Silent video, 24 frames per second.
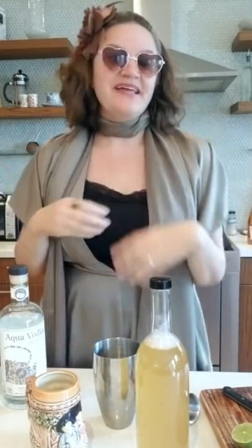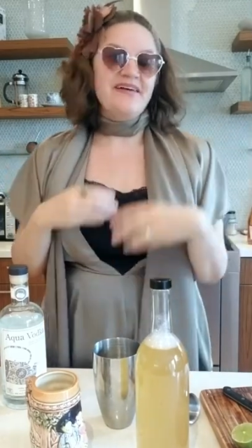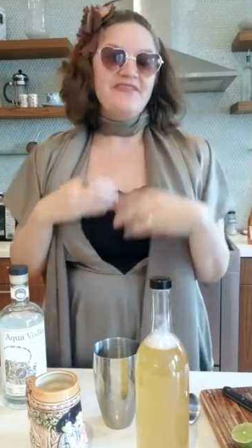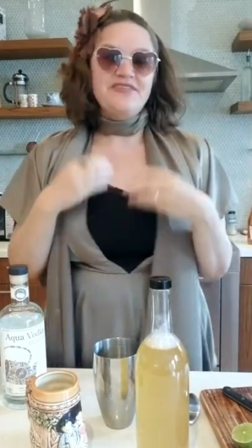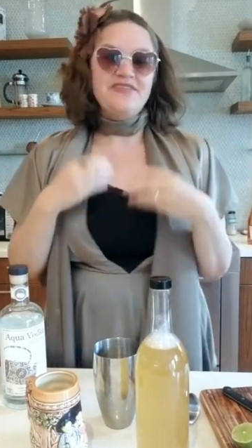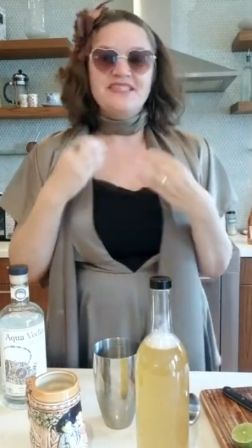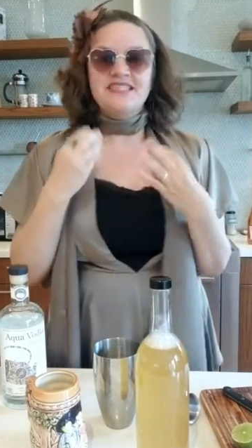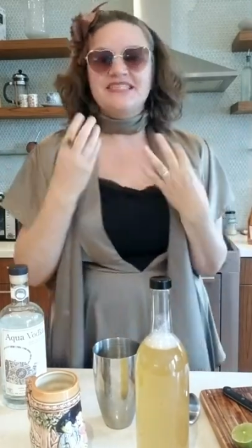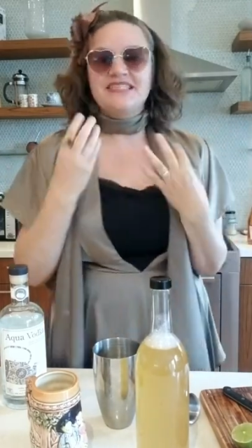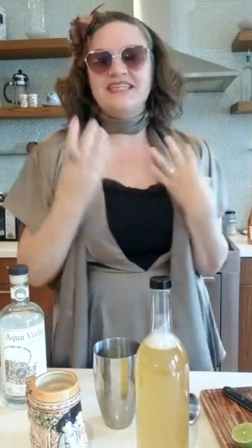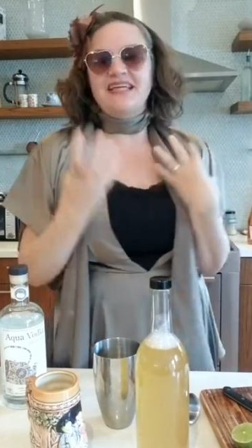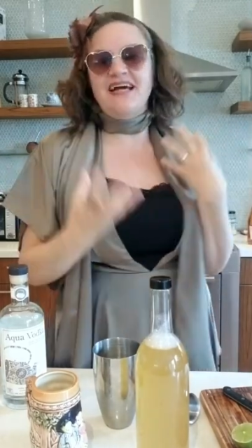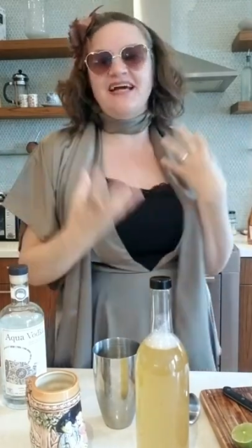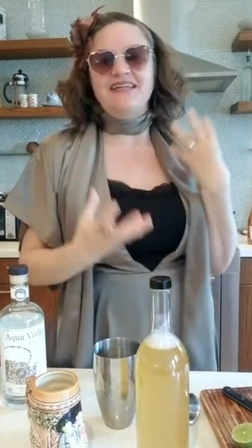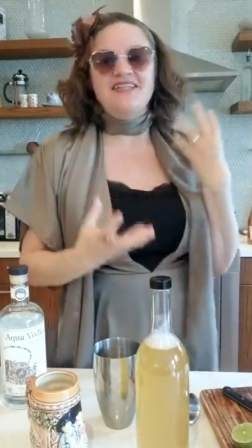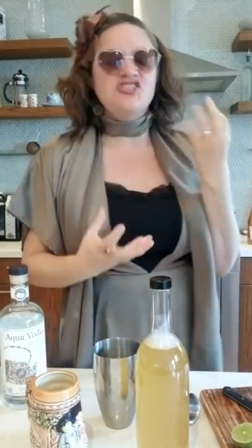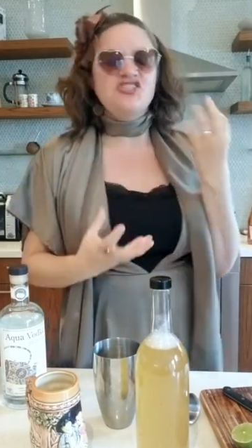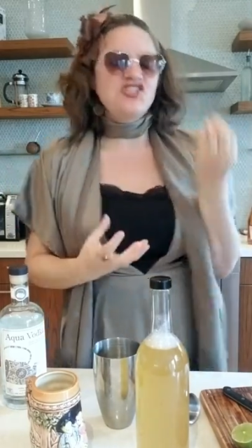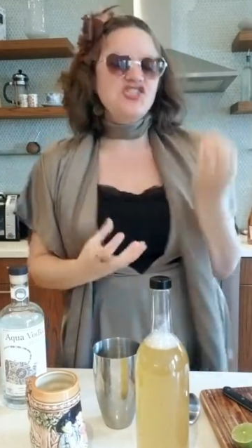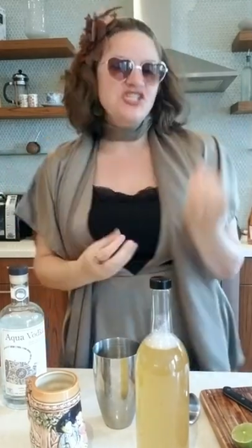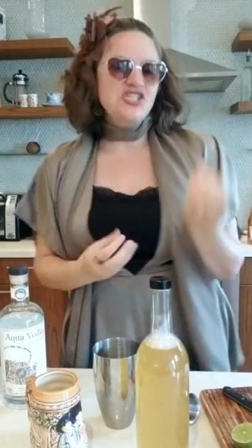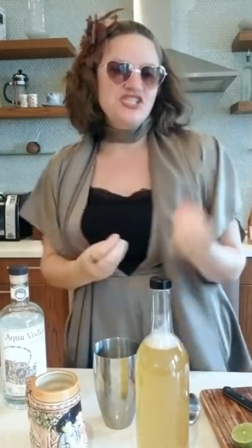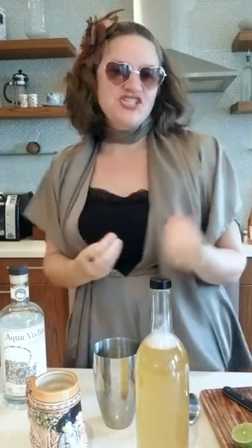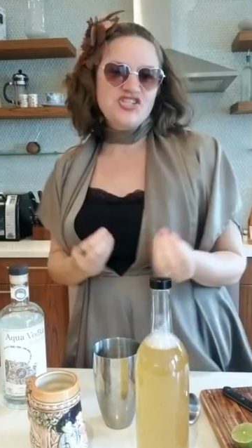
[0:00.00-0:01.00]
It's got
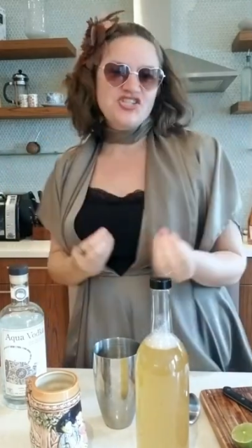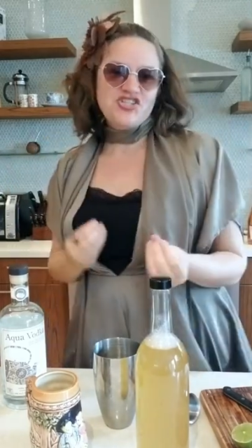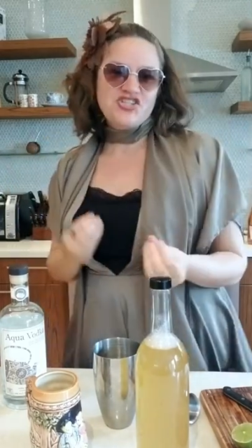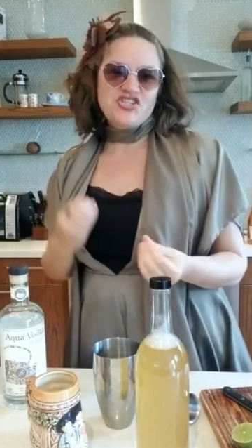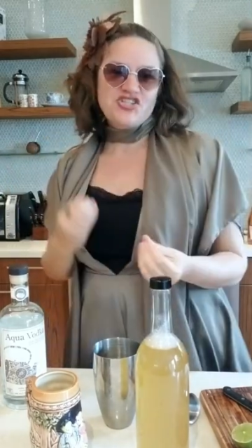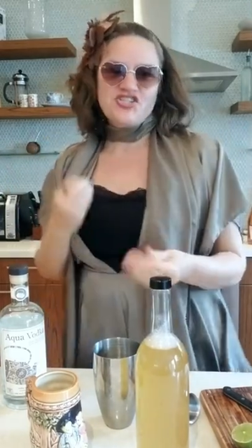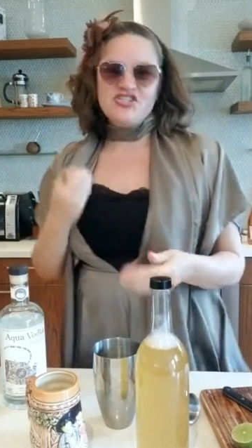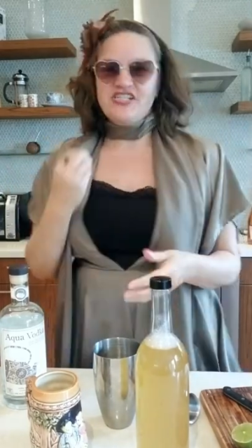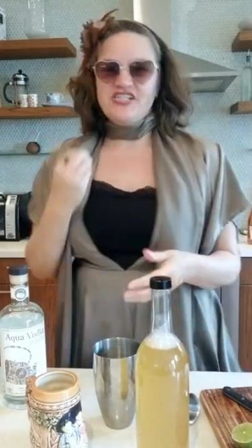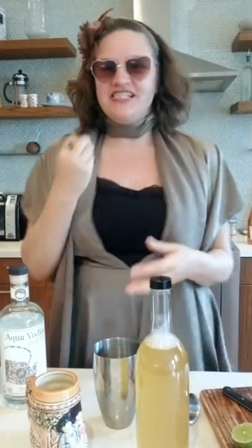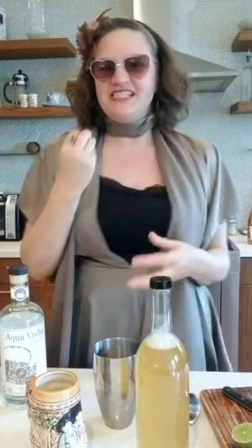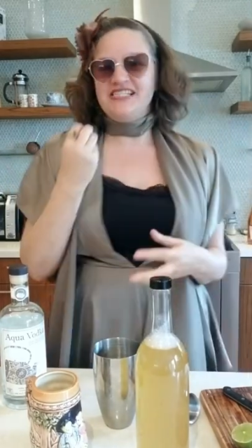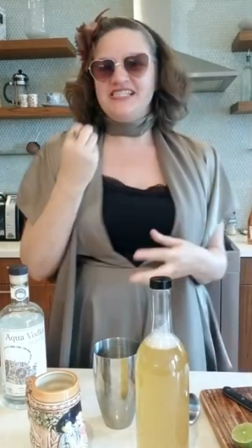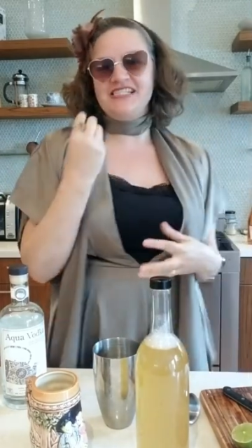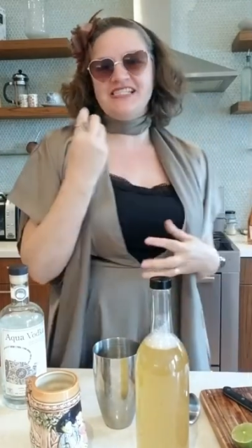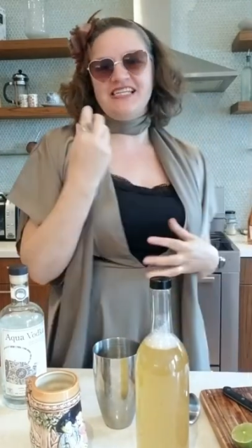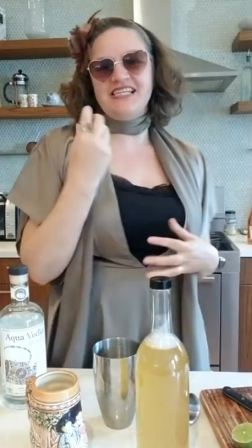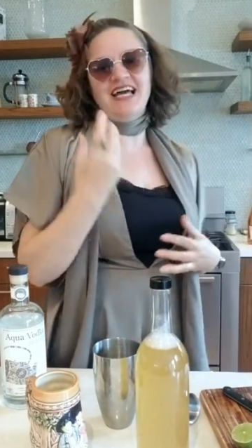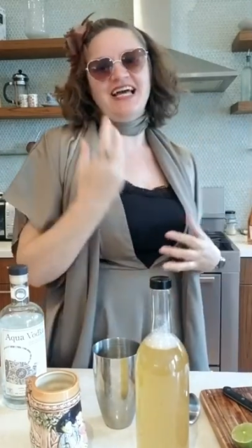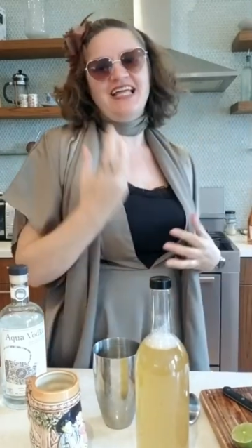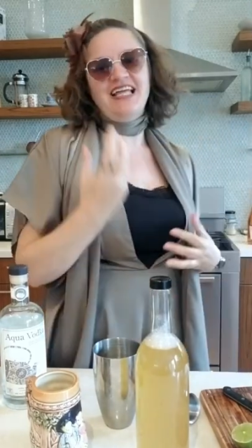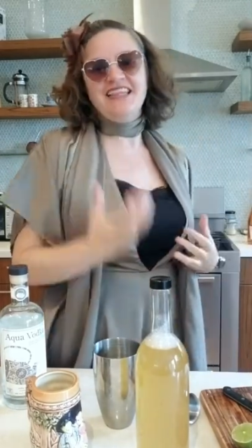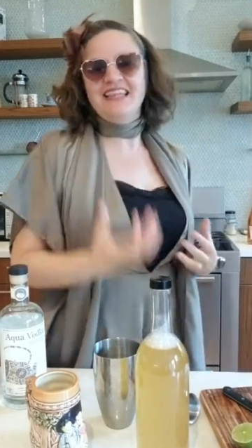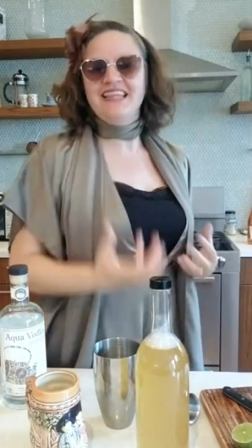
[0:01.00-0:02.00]
ginger, it's
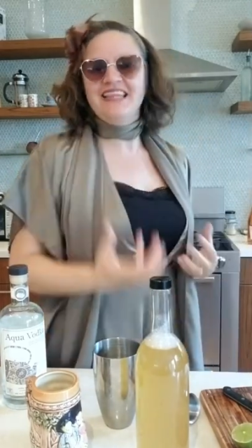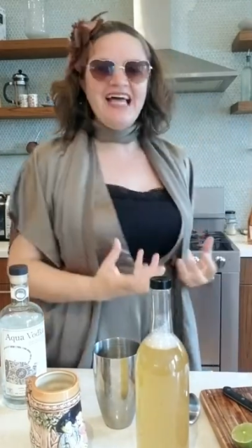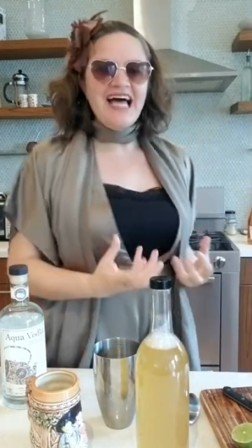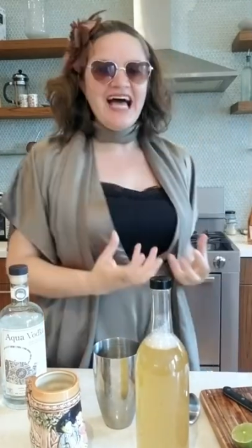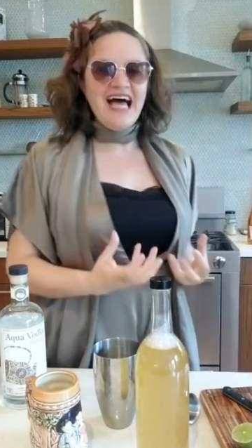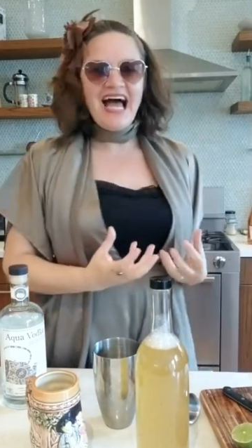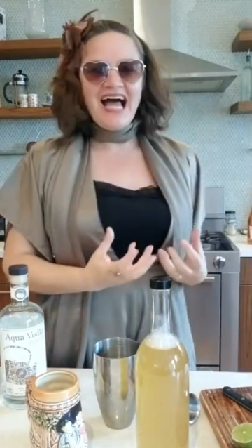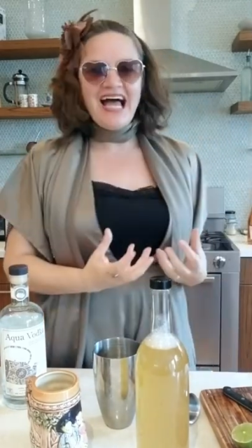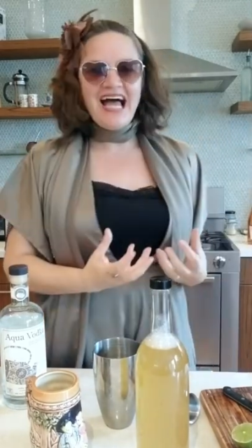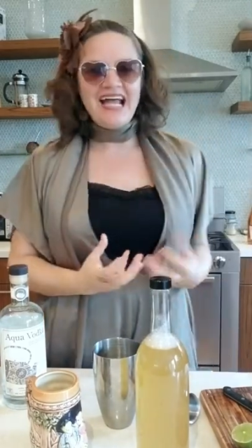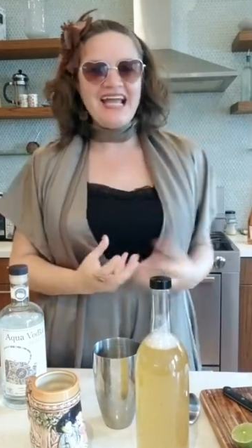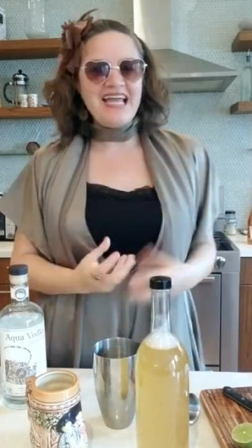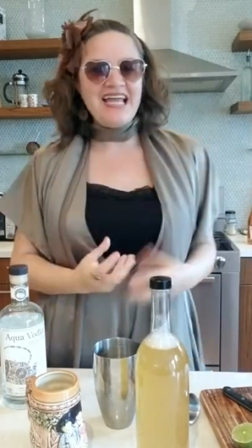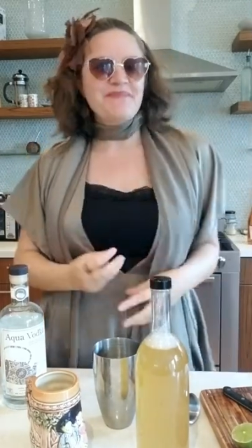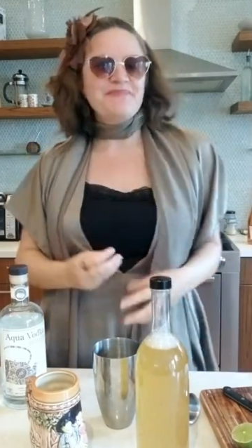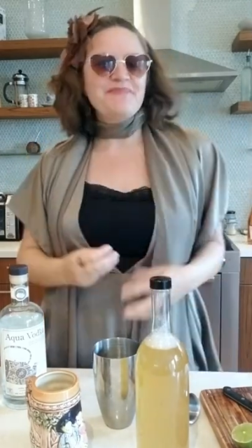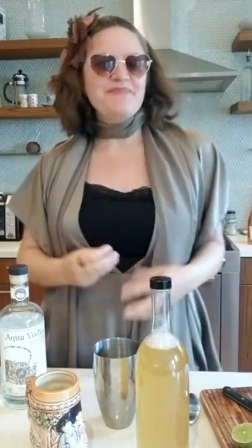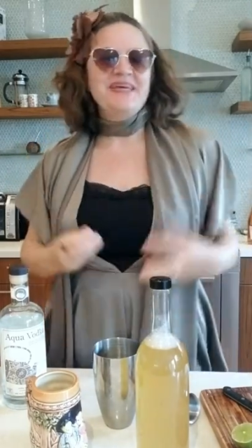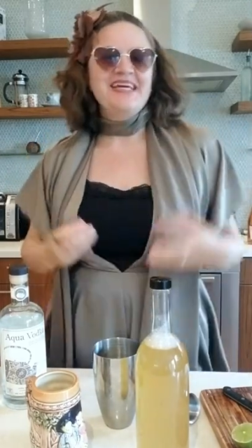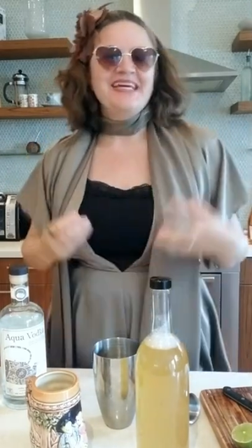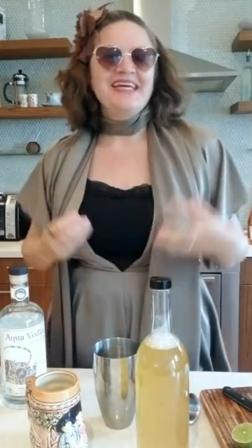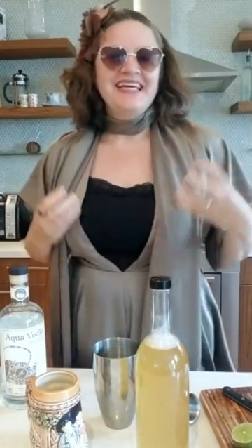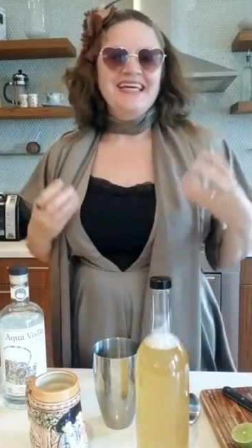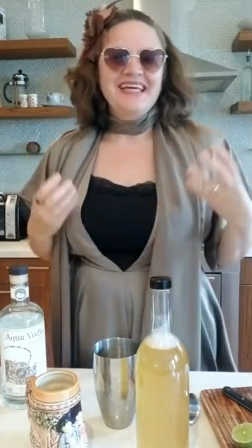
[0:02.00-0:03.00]
got lime,
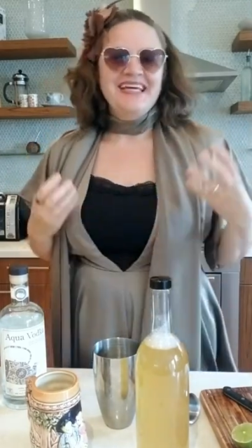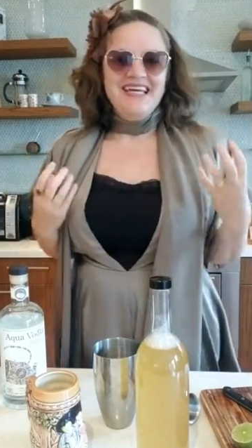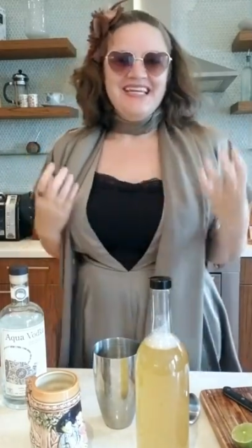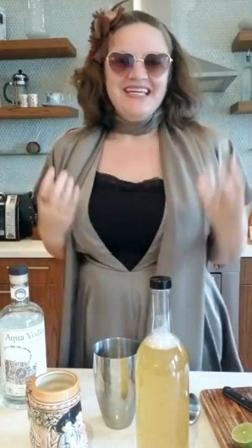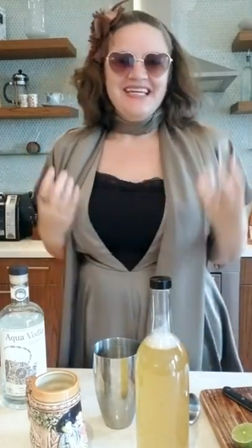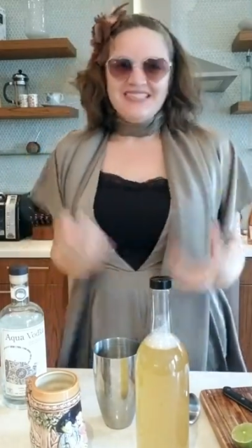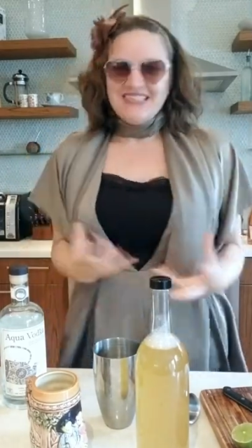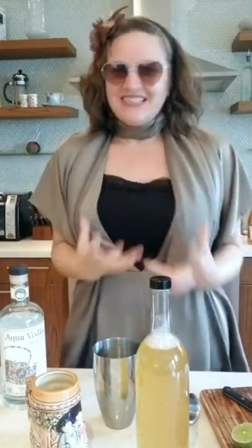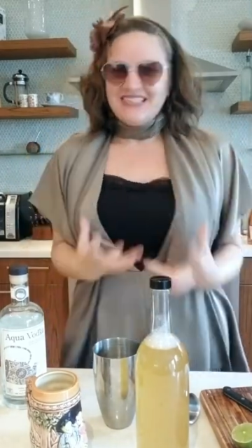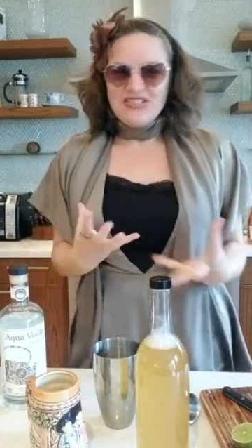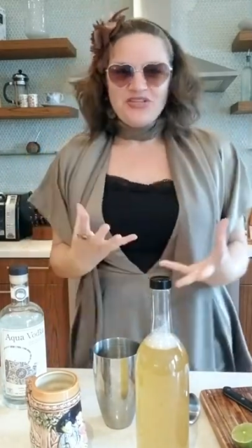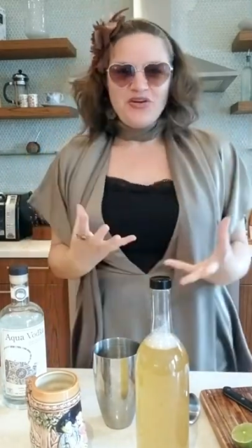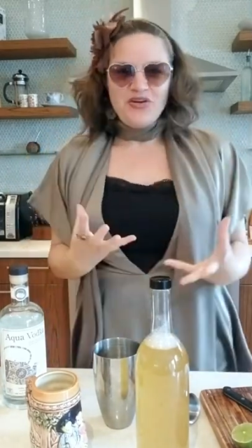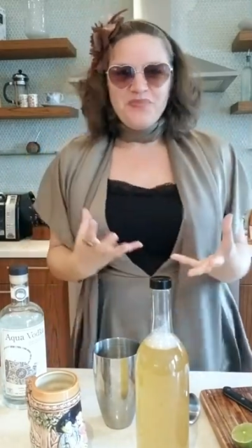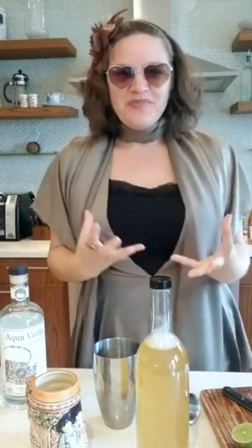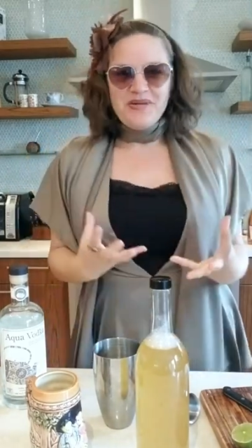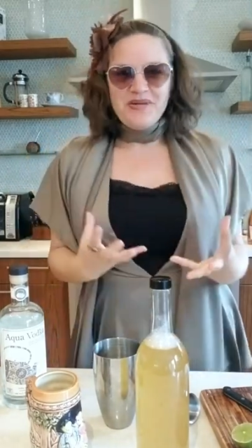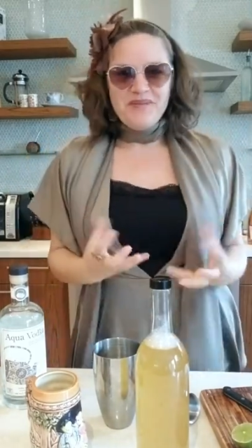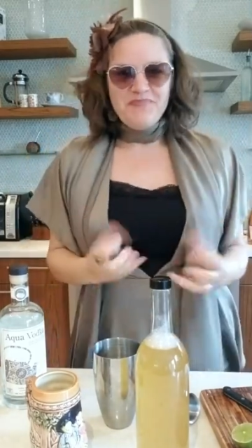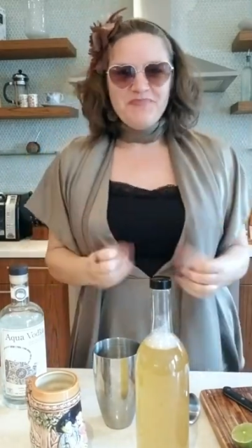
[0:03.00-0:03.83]
so many